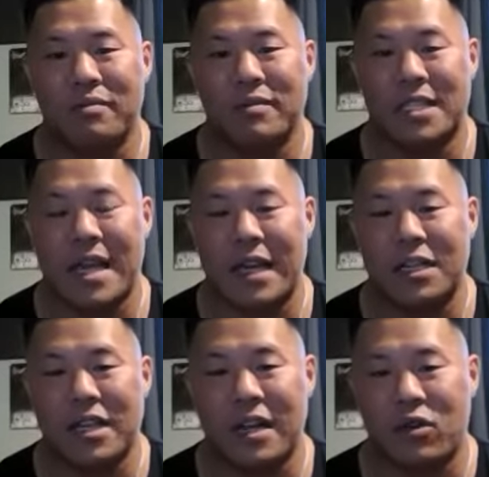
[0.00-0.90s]

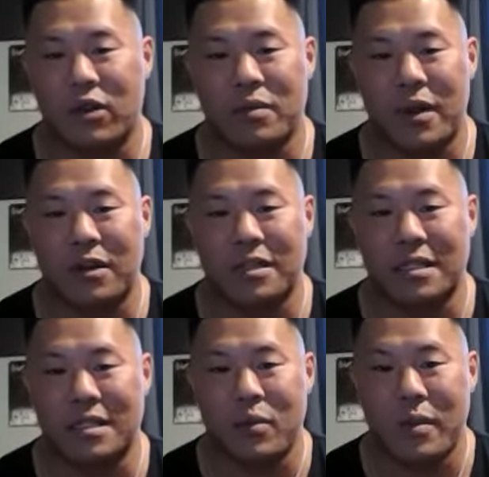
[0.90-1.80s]
stage at North Americans
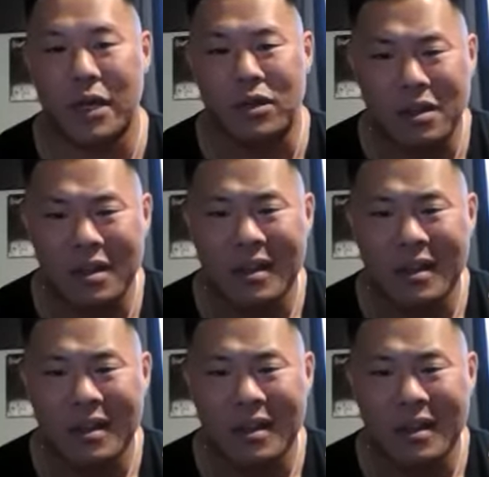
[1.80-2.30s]
as a middle,